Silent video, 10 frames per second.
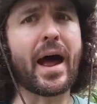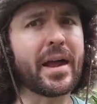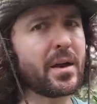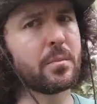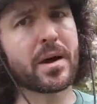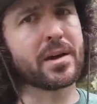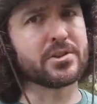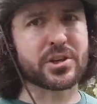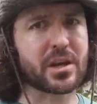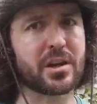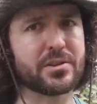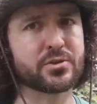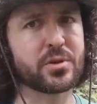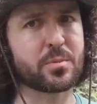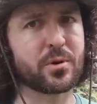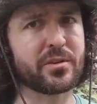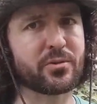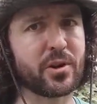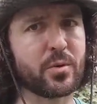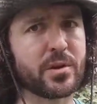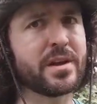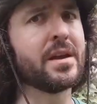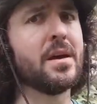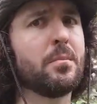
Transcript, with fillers: I come by and check on the tree pretty frequently,